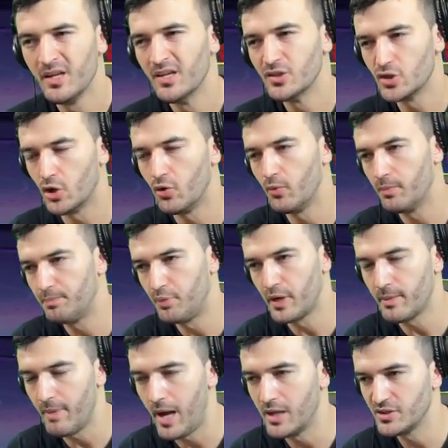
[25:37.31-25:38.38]
So putting
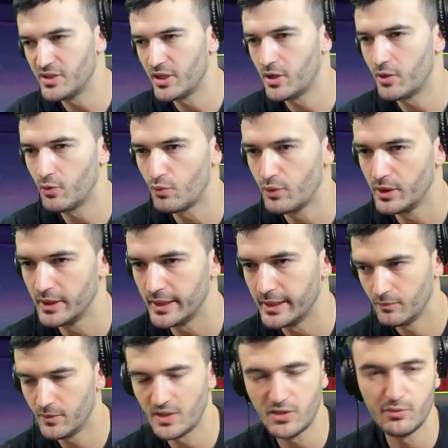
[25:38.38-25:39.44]
Miles there
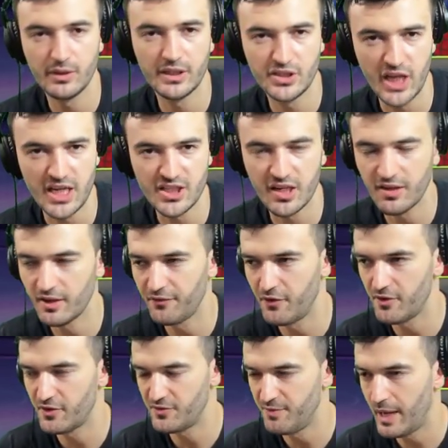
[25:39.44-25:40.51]
really doesn't really change anything for
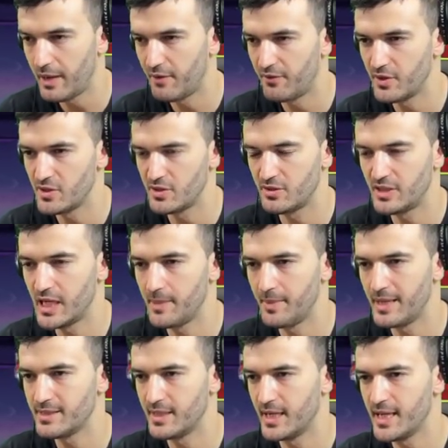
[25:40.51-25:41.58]
the Spider-Verse team
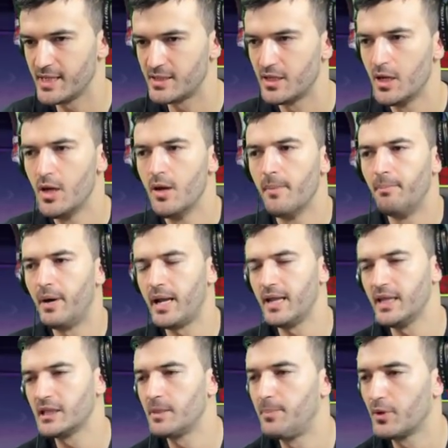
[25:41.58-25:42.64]
as it is. But I
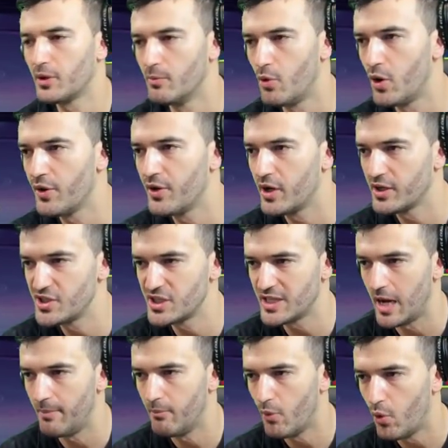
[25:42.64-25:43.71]
like to put Gamora there. She's
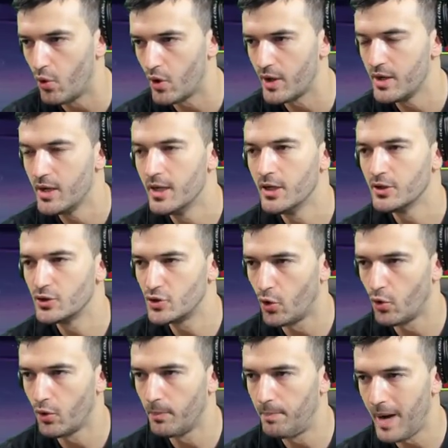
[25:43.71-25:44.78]
got more
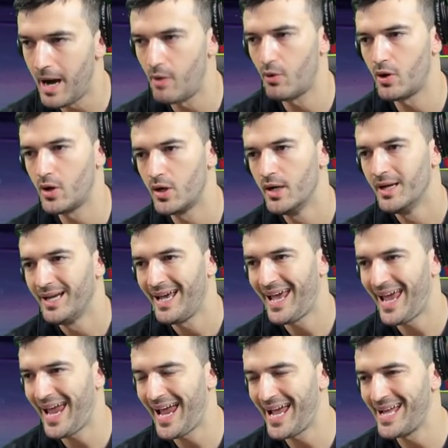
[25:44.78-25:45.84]
total power,
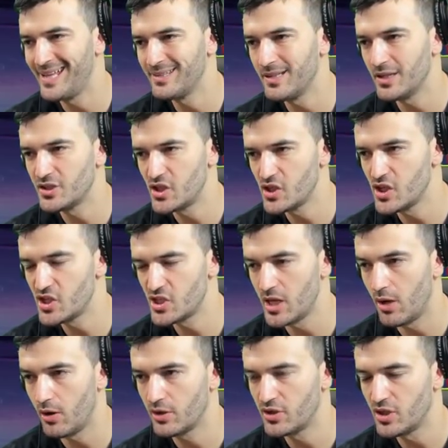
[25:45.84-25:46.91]
and she dishes
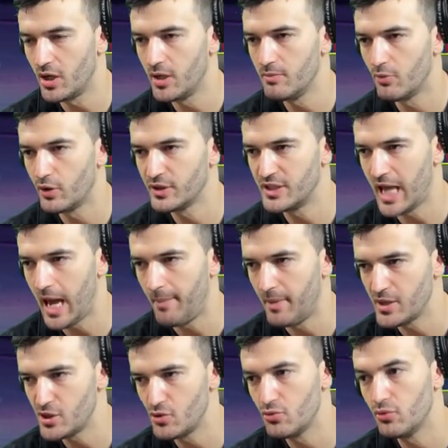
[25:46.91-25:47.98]
out a ton more
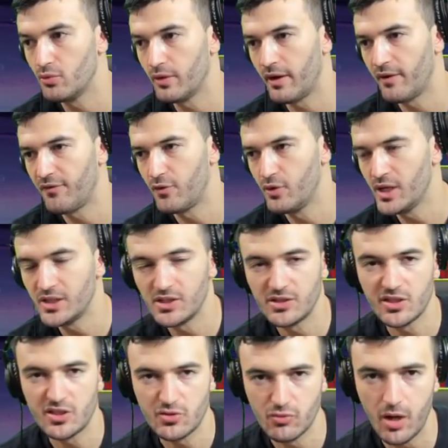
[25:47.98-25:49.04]
damage. If you need to
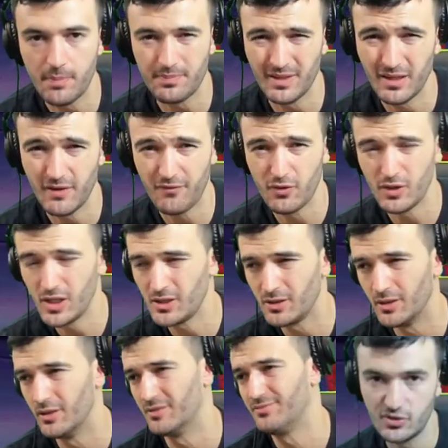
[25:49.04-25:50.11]
disrupt and if you need
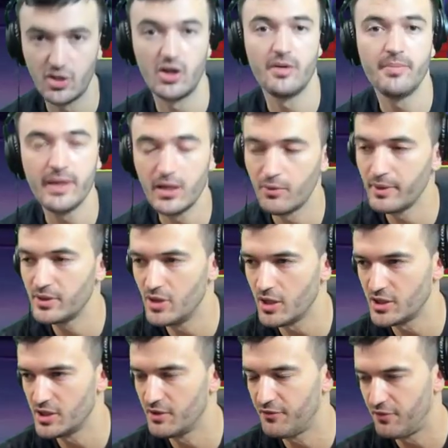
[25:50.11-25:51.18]
the turn meter
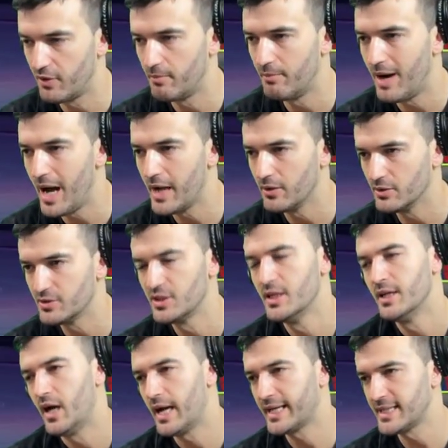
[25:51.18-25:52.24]
reduction from Miles,
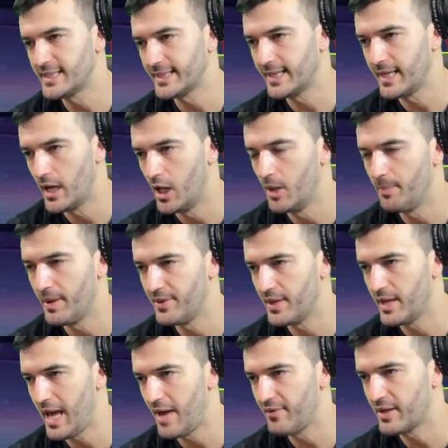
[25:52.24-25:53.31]
I guess that can help. And then
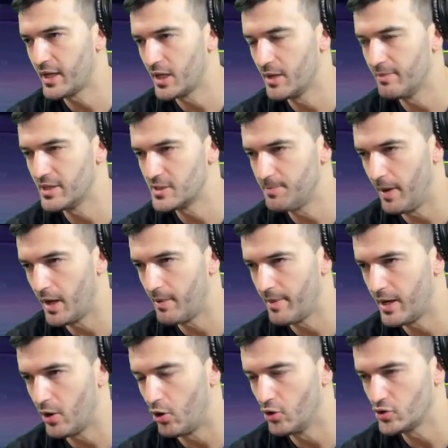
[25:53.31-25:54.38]
having him and
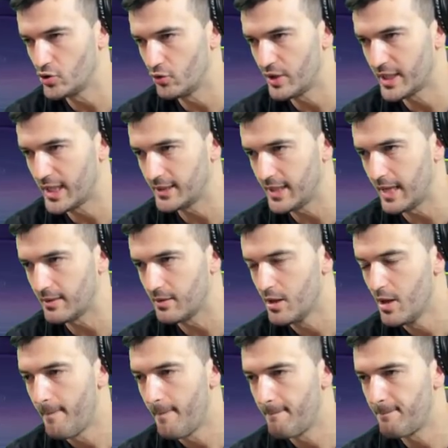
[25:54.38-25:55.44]
Spider-Man also, they get that
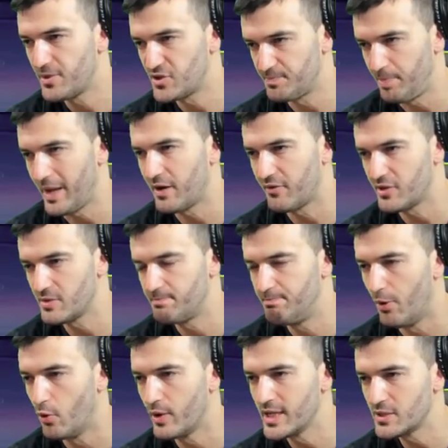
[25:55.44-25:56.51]
Spider-Verse
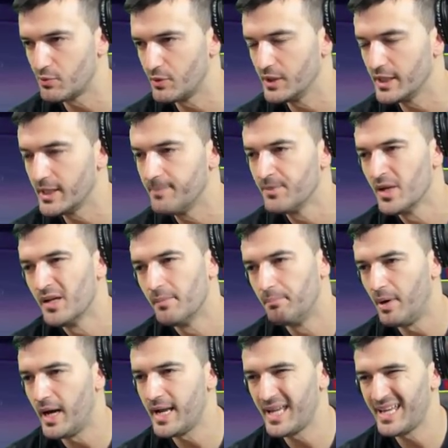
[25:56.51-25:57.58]
bonus really,
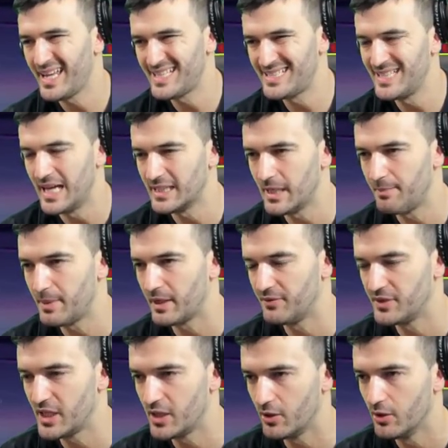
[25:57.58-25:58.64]
but it's not that big of a
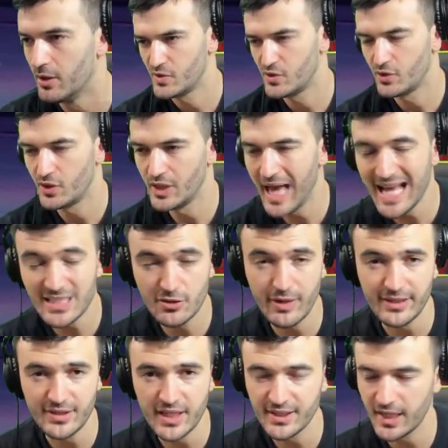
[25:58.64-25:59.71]
deal. So the last
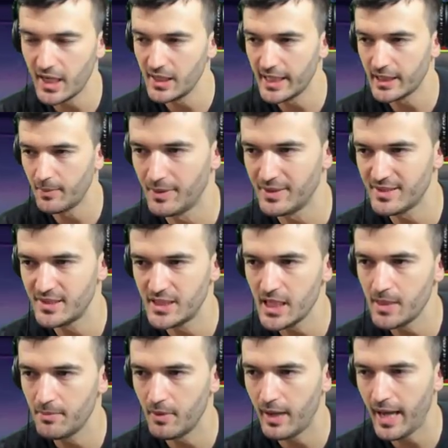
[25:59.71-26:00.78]
great thing that I like this
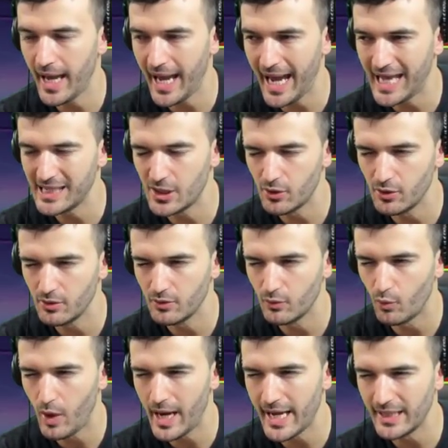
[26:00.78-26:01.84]
team, and
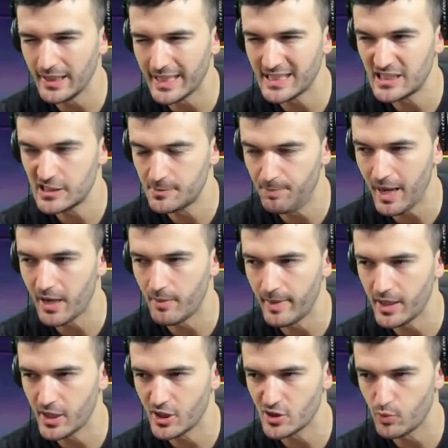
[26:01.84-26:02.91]
why I like
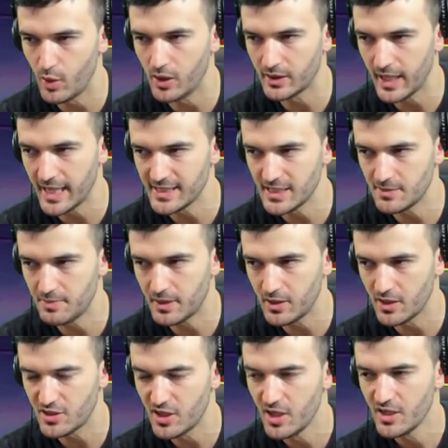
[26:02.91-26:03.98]
Spider-Man here as well, guys, is
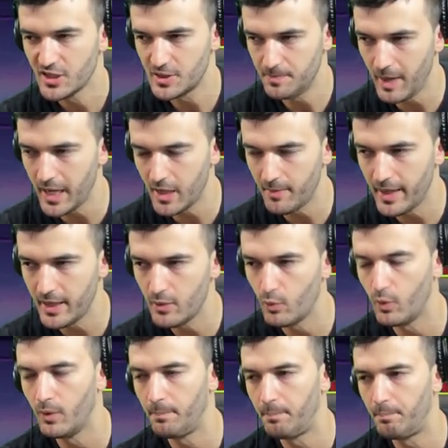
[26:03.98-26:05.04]
because Spider-Man
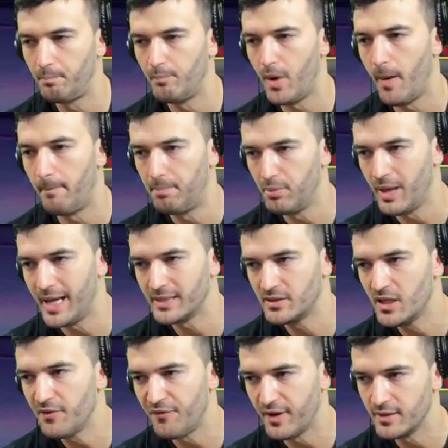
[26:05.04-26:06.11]
will apply
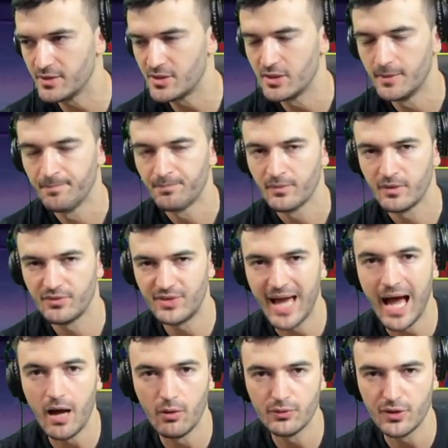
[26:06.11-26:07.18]
defense
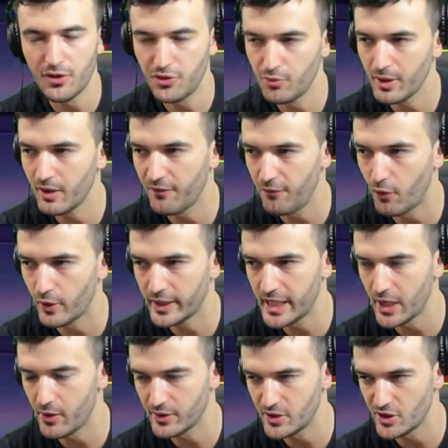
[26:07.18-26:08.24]
down to 3 to 4
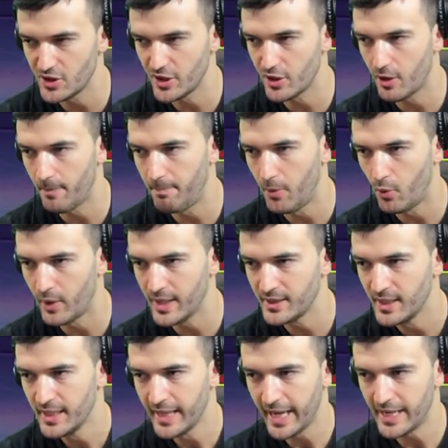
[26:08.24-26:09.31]
characters on your opponent,
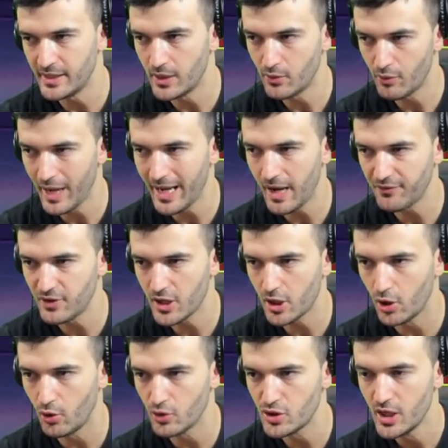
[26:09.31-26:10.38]
and then right after he
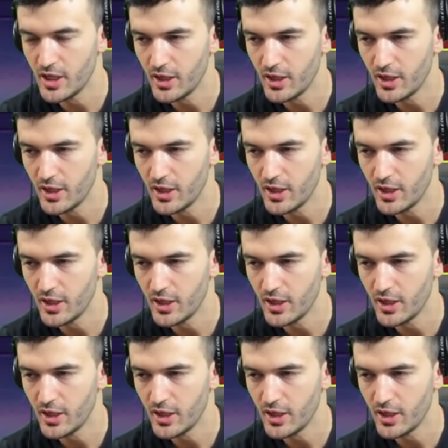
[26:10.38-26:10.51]
goes,